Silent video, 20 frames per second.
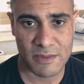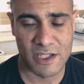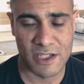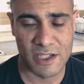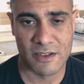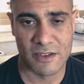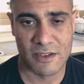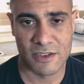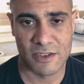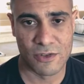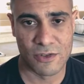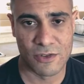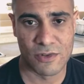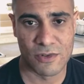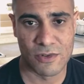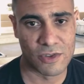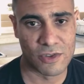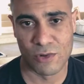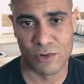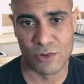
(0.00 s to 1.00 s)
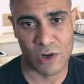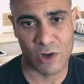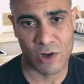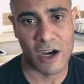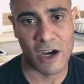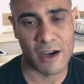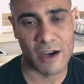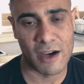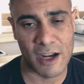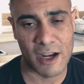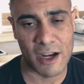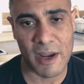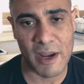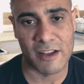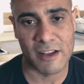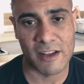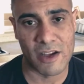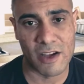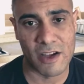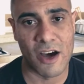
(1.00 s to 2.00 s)
You are
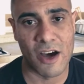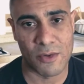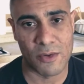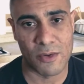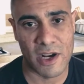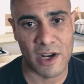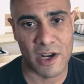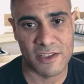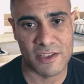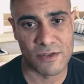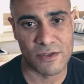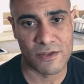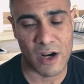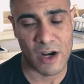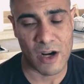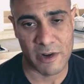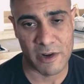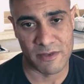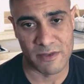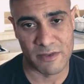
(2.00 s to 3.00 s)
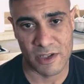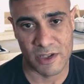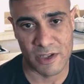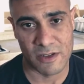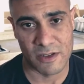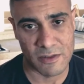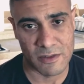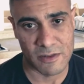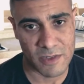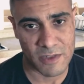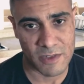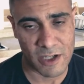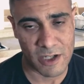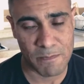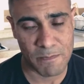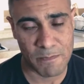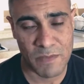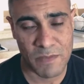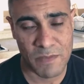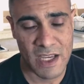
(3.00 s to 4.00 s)
automatically authorized to operate a vehicle. All right.